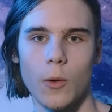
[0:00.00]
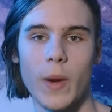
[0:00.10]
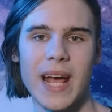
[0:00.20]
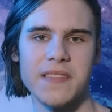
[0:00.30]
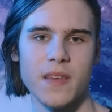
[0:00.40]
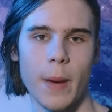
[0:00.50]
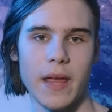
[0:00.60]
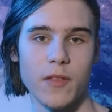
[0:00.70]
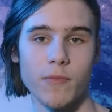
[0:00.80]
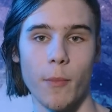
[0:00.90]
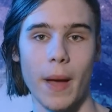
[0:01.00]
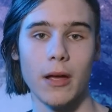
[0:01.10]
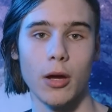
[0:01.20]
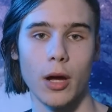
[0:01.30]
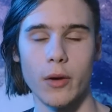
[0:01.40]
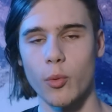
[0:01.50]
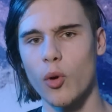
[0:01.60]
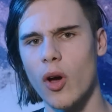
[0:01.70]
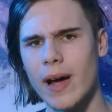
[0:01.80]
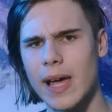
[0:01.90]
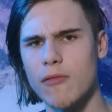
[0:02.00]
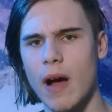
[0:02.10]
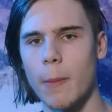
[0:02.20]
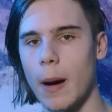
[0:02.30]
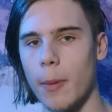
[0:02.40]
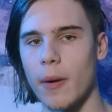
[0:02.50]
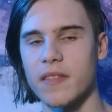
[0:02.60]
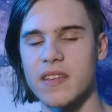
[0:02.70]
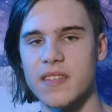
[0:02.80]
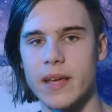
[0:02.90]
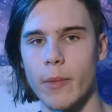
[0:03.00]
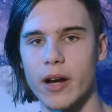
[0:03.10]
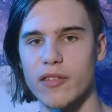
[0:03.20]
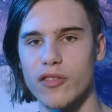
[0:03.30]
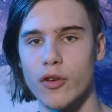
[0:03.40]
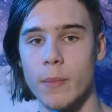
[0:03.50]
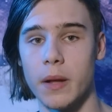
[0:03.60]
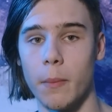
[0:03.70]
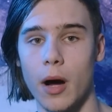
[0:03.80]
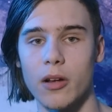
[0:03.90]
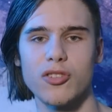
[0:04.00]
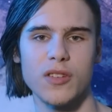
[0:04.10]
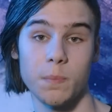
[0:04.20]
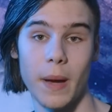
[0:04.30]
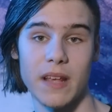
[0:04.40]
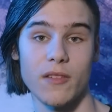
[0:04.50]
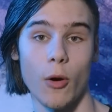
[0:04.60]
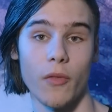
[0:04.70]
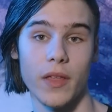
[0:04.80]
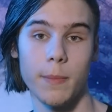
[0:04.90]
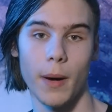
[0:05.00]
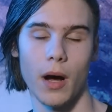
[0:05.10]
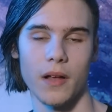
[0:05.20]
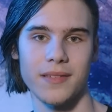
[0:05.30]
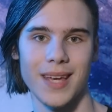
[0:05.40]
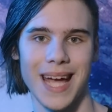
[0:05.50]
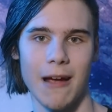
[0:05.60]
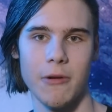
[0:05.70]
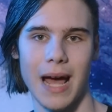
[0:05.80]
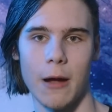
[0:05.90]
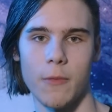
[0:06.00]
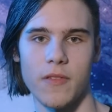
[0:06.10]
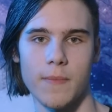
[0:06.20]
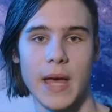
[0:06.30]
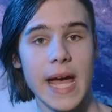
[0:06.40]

We estimate that propellant load will likely wrap up by the T-2 minute mark just based on the past countdowns.